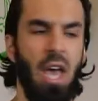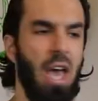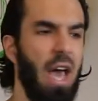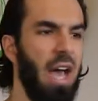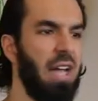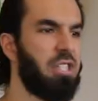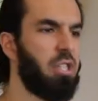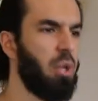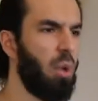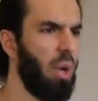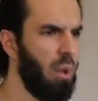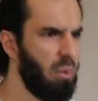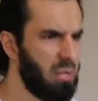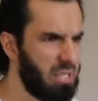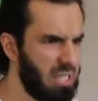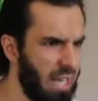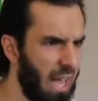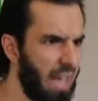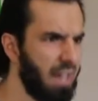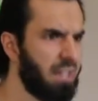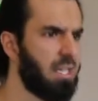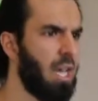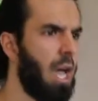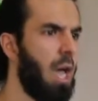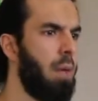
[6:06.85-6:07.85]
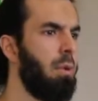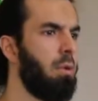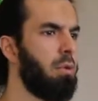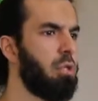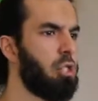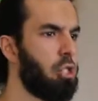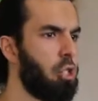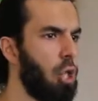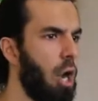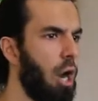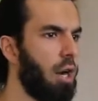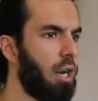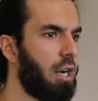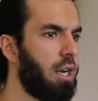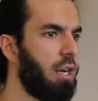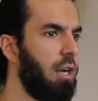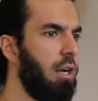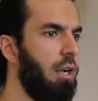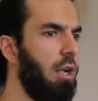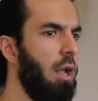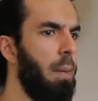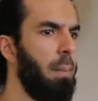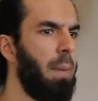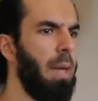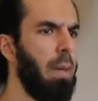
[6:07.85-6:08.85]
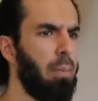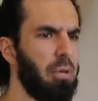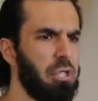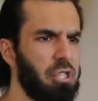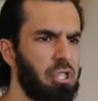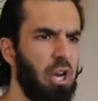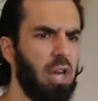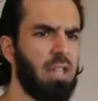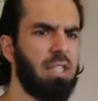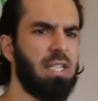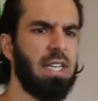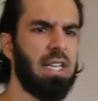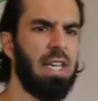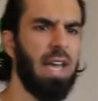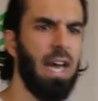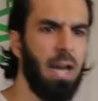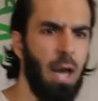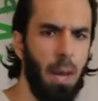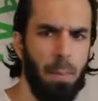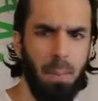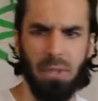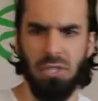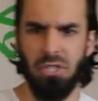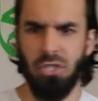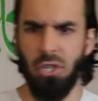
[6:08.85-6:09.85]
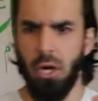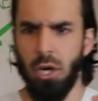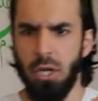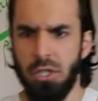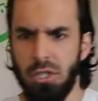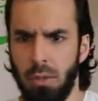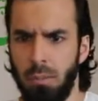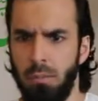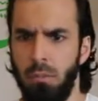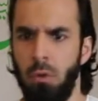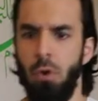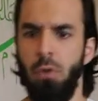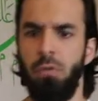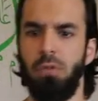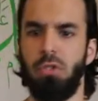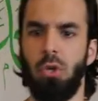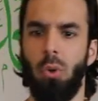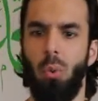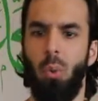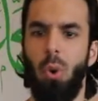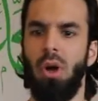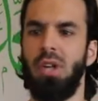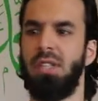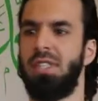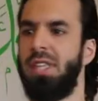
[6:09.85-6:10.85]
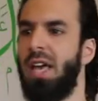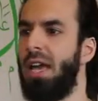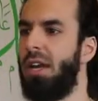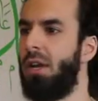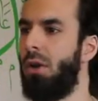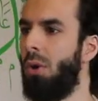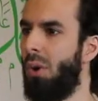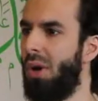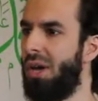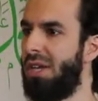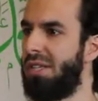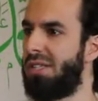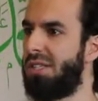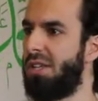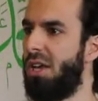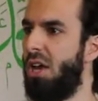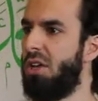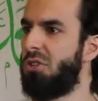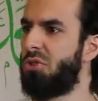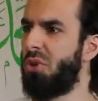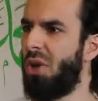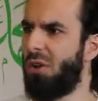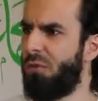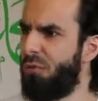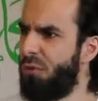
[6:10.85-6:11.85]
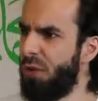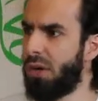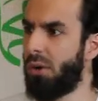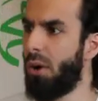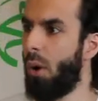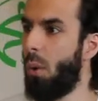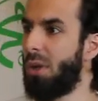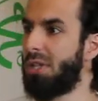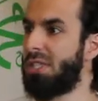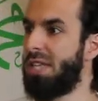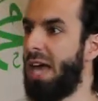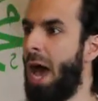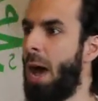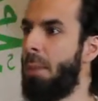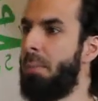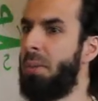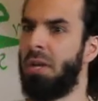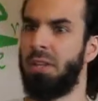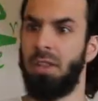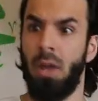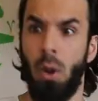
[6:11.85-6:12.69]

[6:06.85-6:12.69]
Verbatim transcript: And so it was nighttime, it was dark. People started to get up and started to move towards that noise, trying to figure out what's happening.